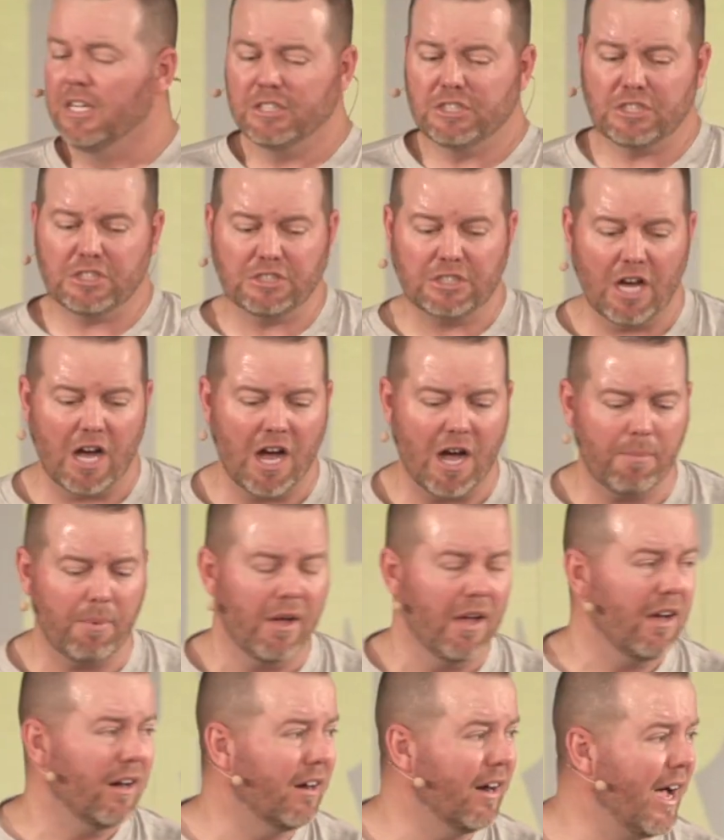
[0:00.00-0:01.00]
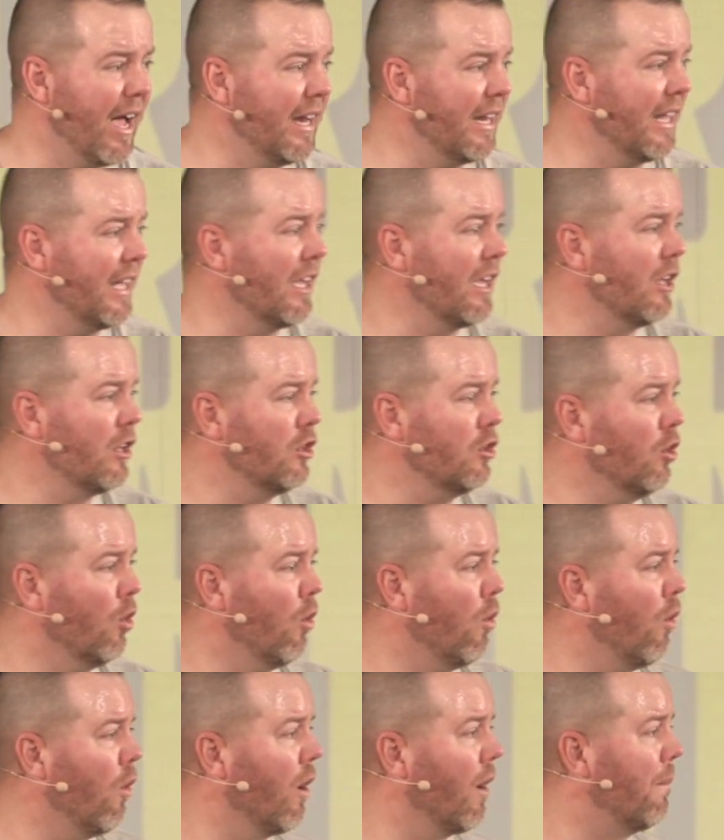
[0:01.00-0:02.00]
Stop letting
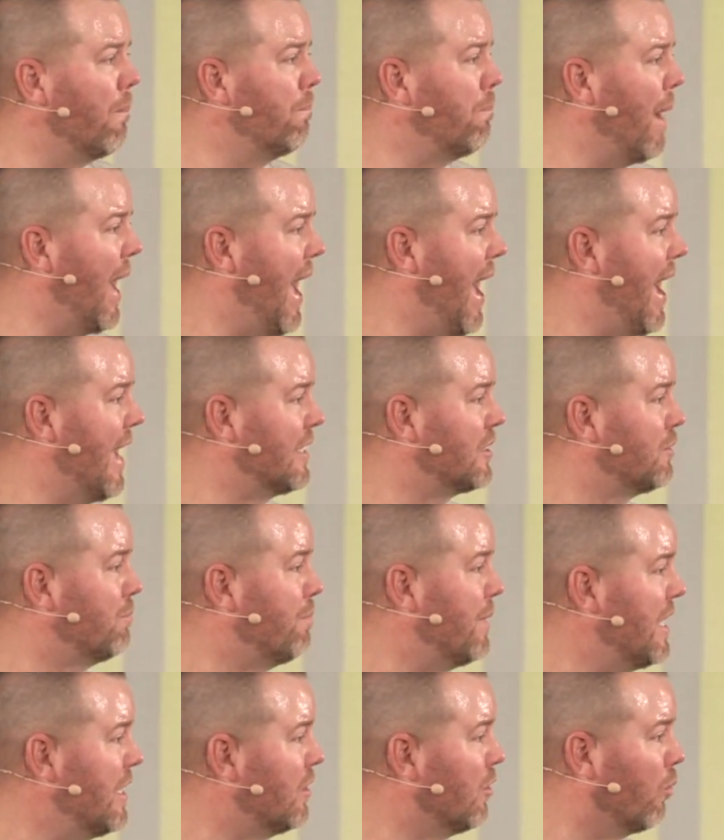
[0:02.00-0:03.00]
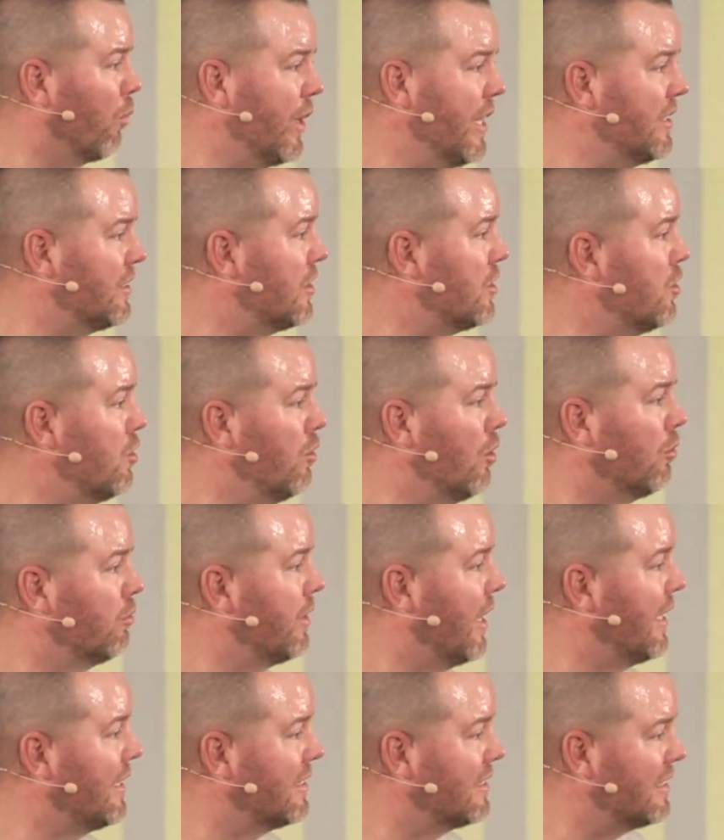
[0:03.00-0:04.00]
your past be the reason you
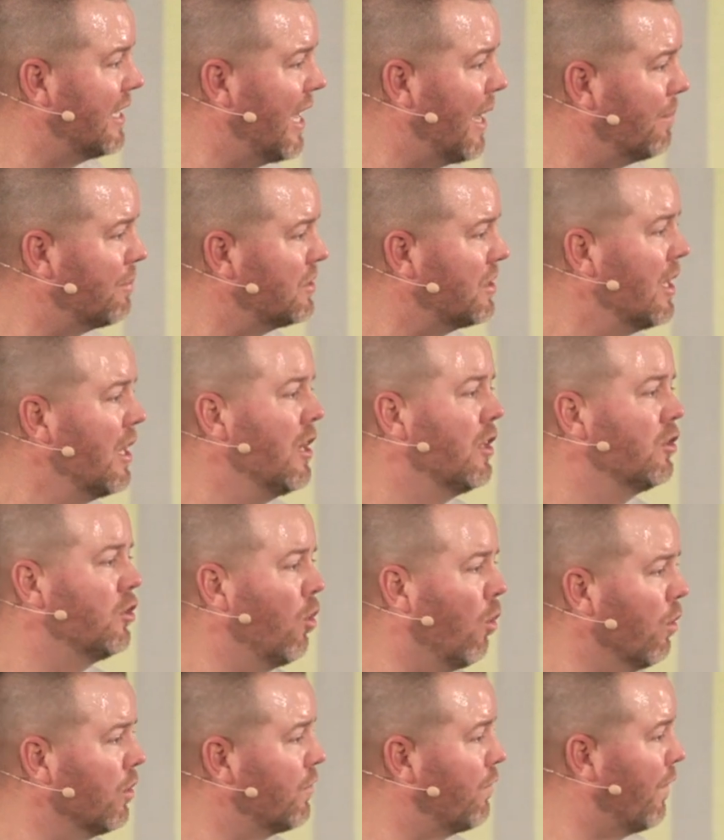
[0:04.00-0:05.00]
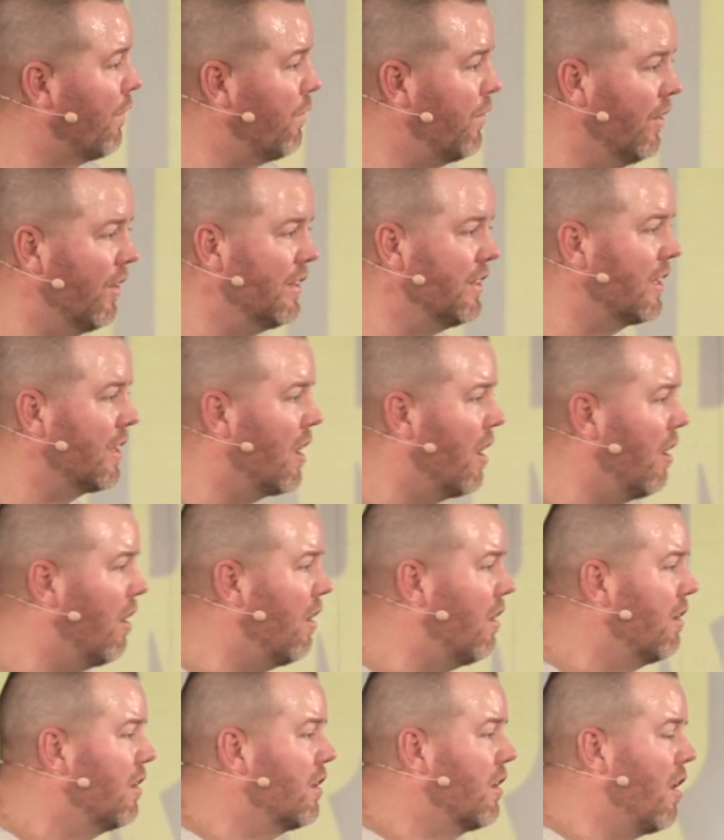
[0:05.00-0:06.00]
don't take steps towards fulfilling the
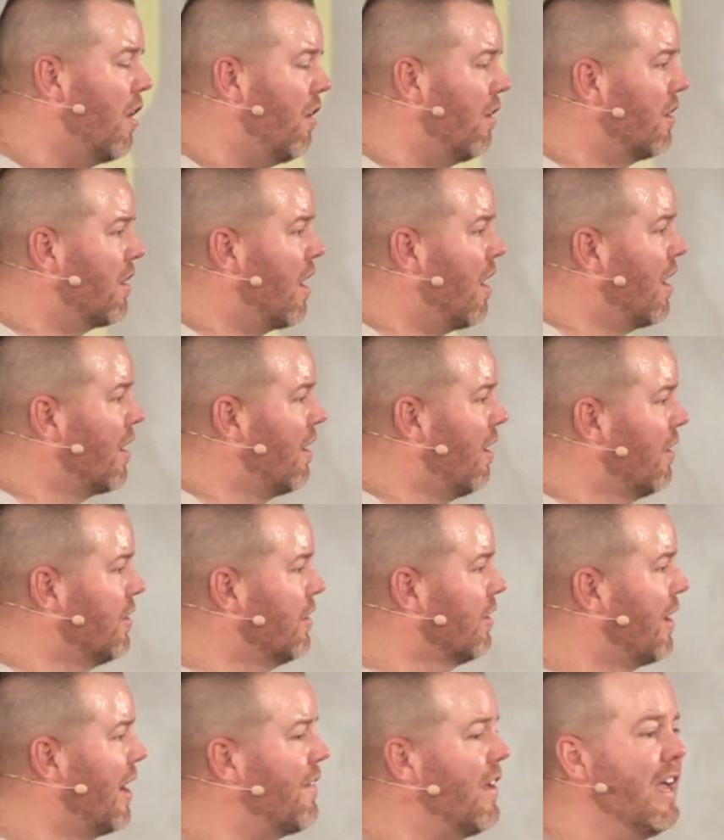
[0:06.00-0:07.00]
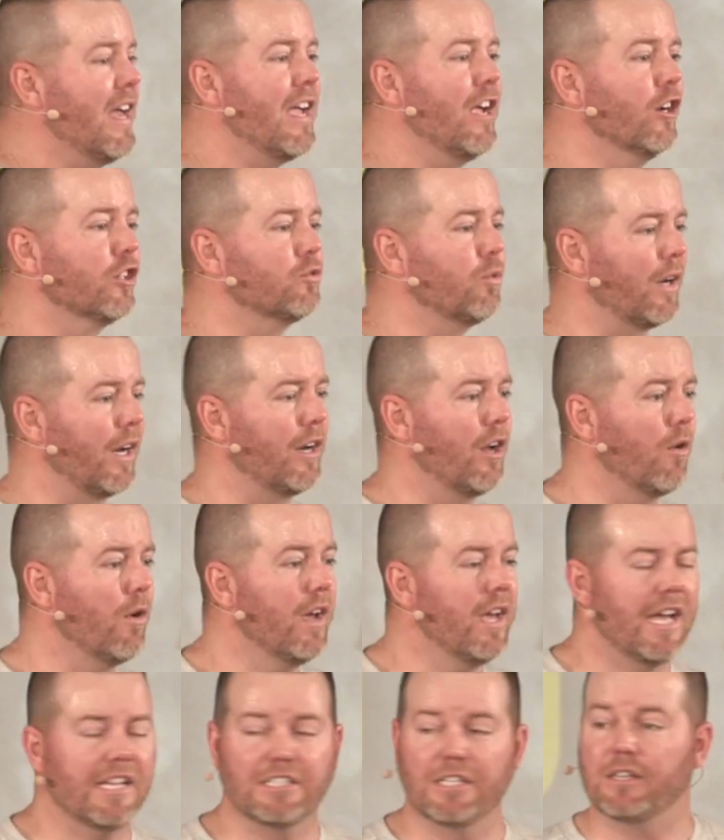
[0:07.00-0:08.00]
call of God on your life. Here's what I know,
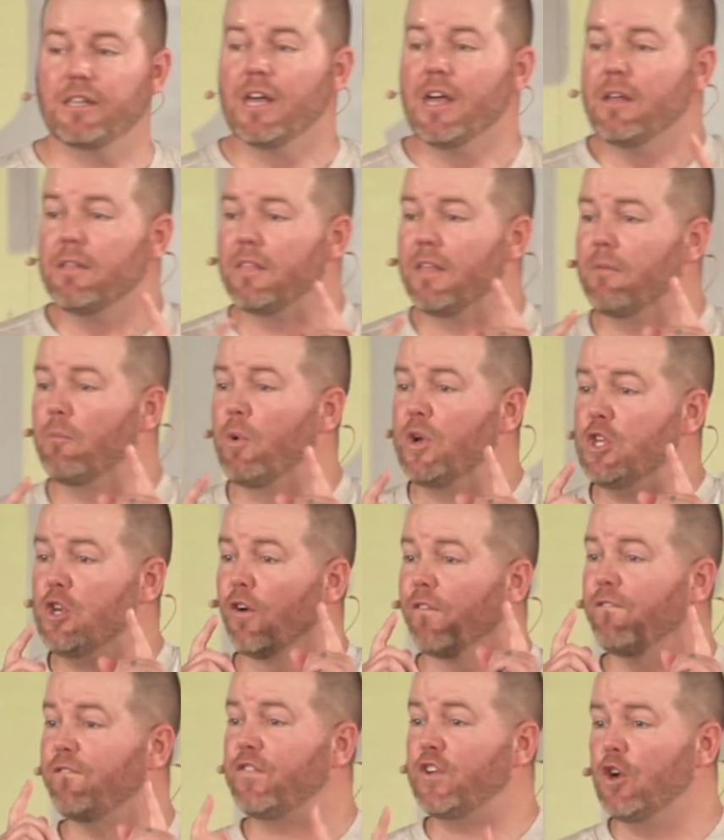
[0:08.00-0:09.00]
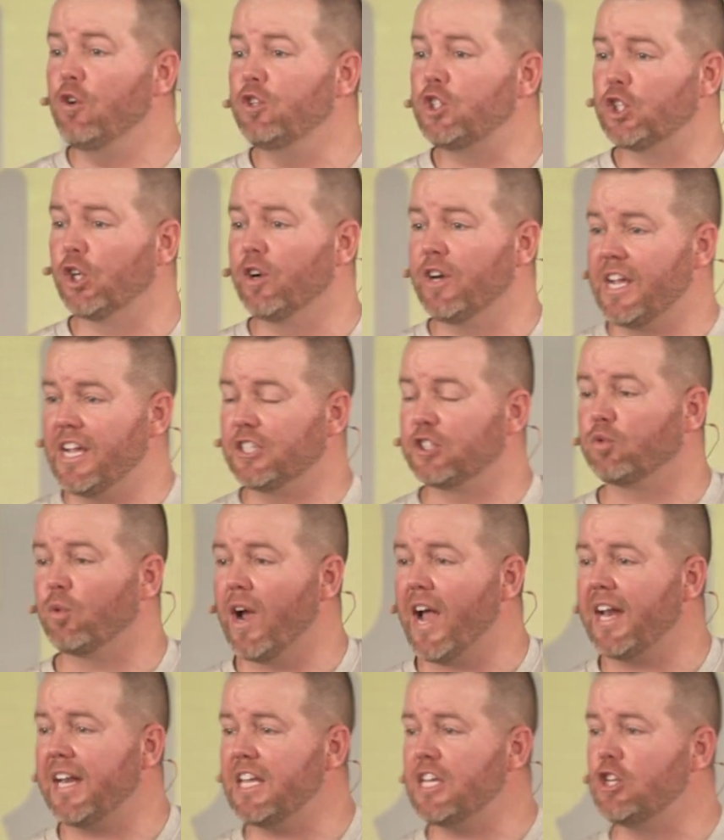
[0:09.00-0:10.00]
is that when your future is
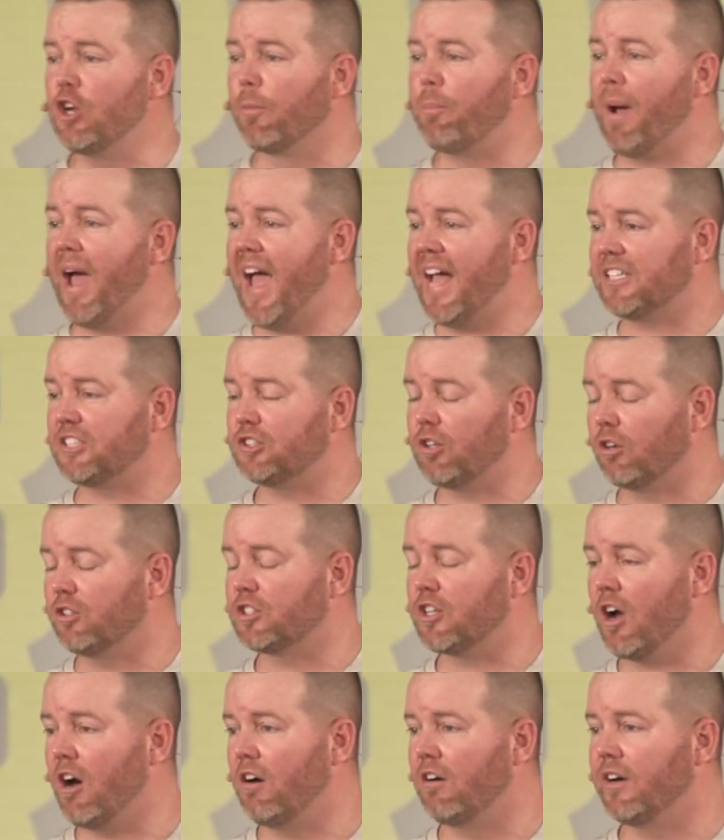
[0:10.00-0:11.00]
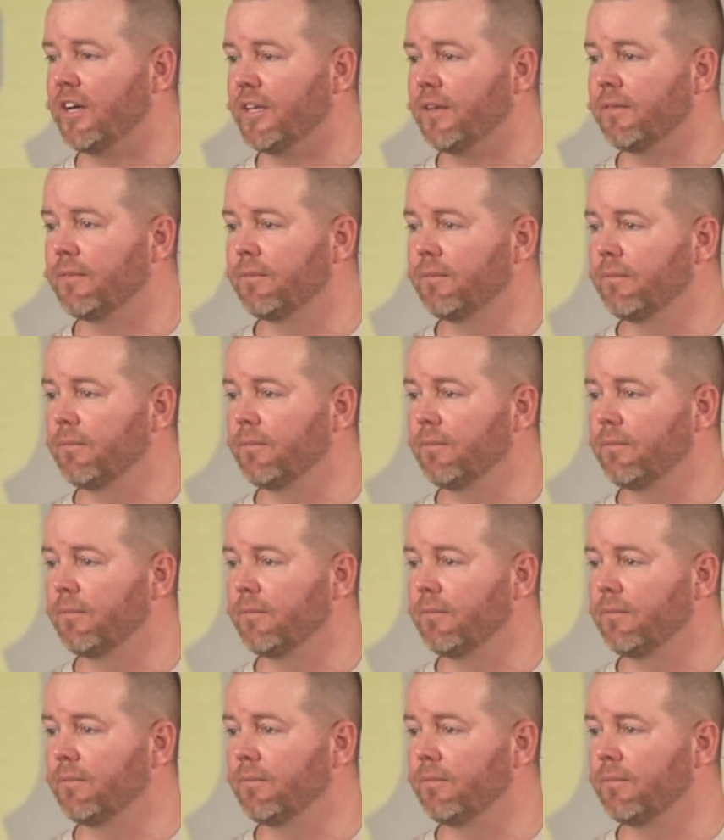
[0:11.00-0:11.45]
ready, your past starts calling.